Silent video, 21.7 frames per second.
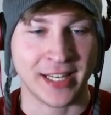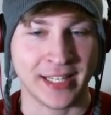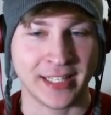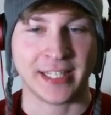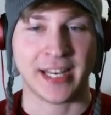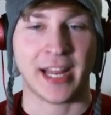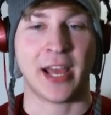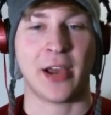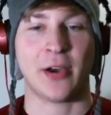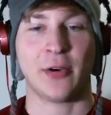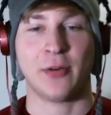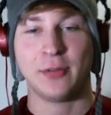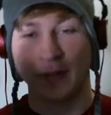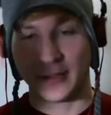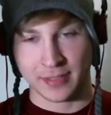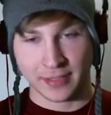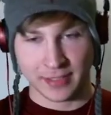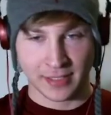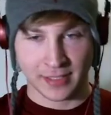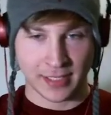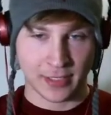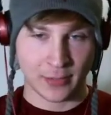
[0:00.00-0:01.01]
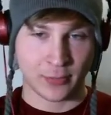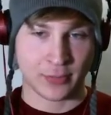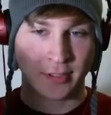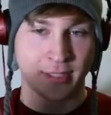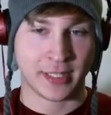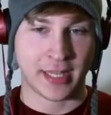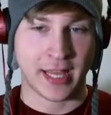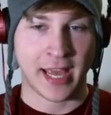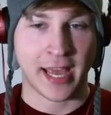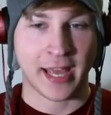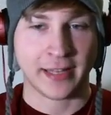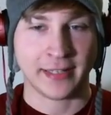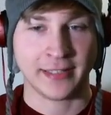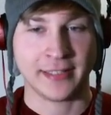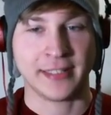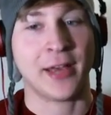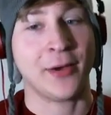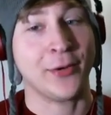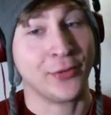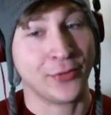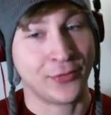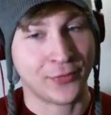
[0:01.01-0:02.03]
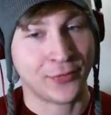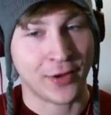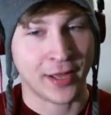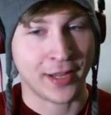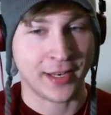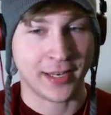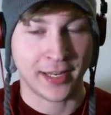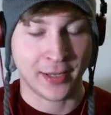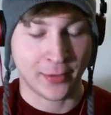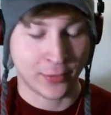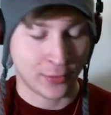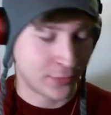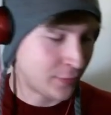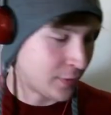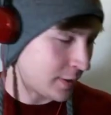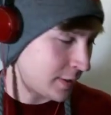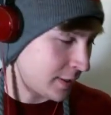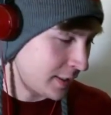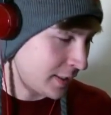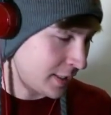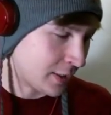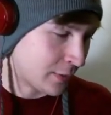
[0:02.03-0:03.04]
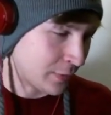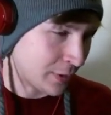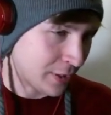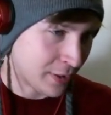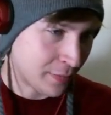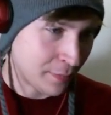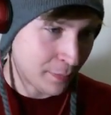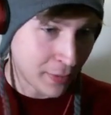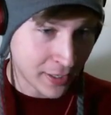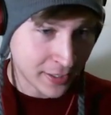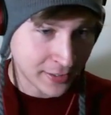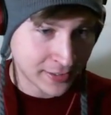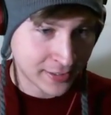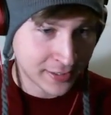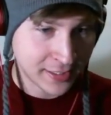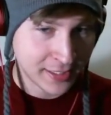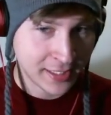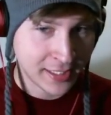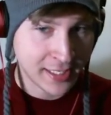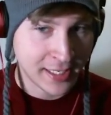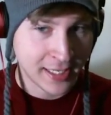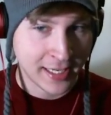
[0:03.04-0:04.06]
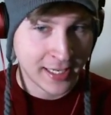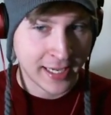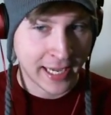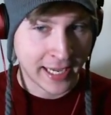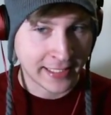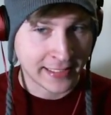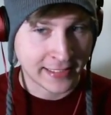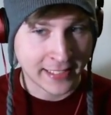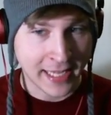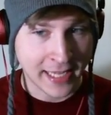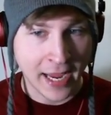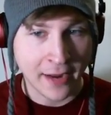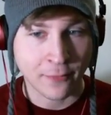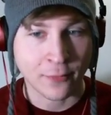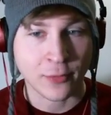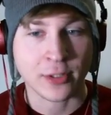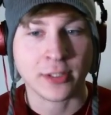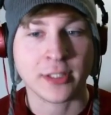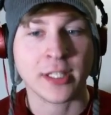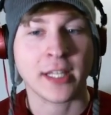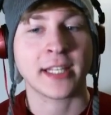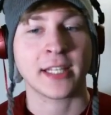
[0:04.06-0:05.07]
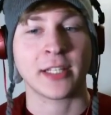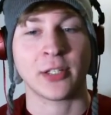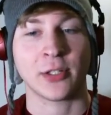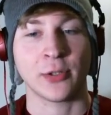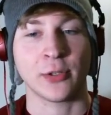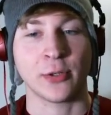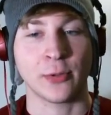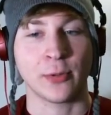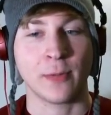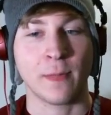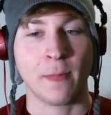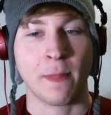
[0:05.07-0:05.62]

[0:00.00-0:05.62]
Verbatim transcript: Now, there was a cat. That was fun. It was fun to deal with, but it's time for Sonny 2.